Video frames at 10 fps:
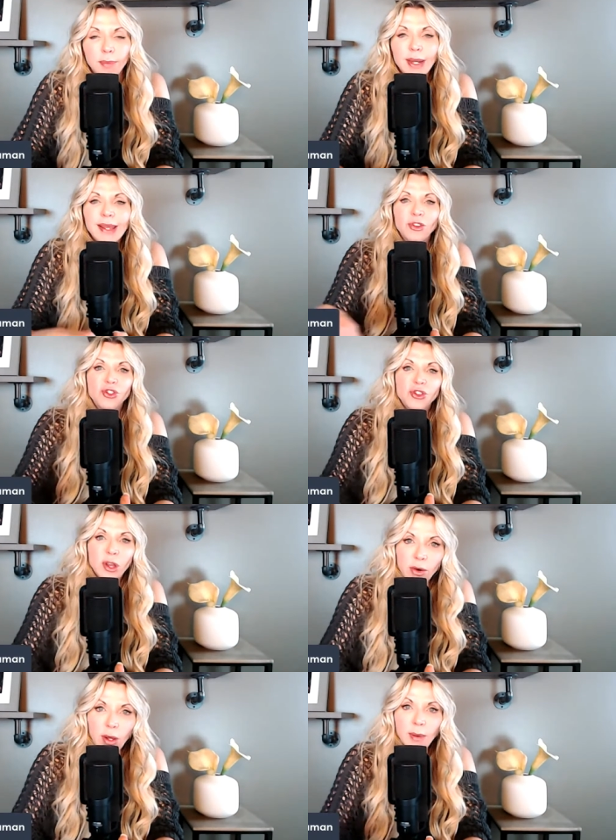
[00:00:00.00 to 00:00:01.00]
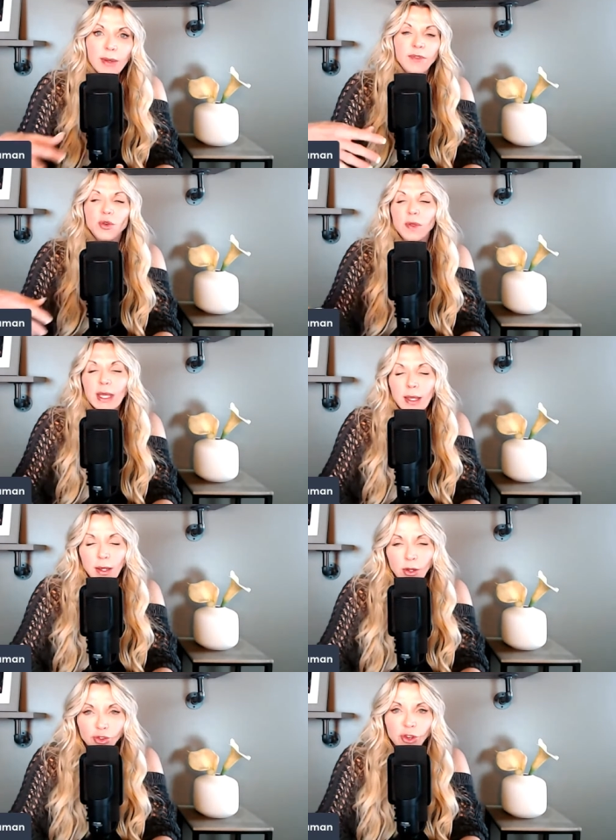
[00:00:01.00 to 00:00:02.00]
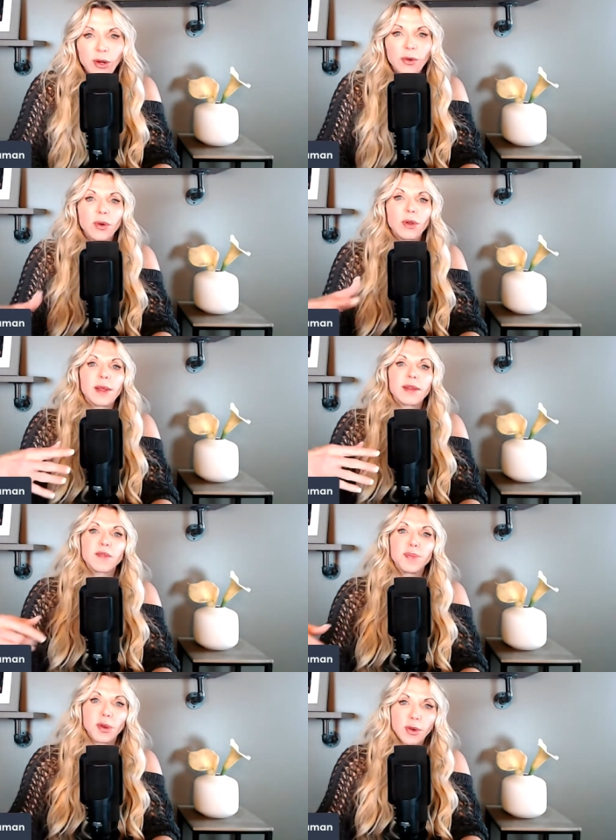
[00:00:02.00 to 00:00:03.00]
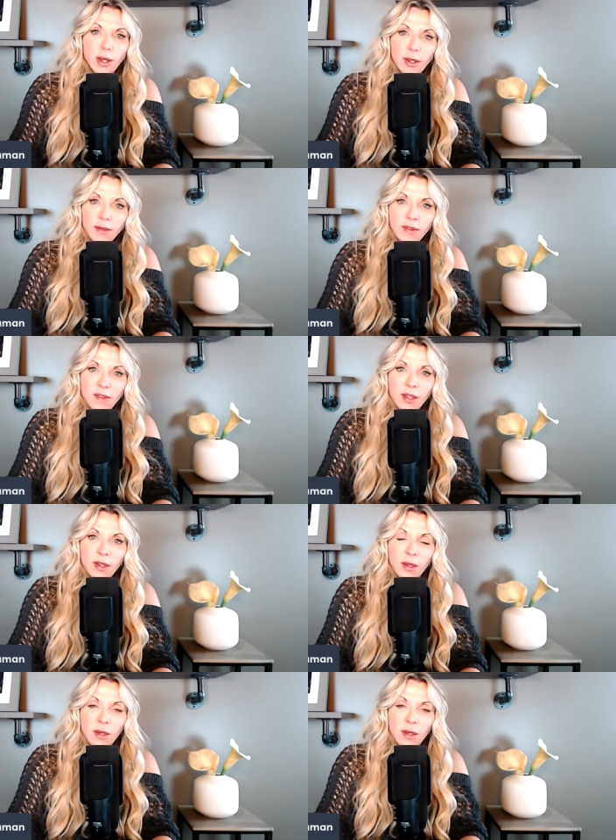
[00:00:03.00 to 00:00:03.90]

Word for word: But in general, I'm giving you the in general experience.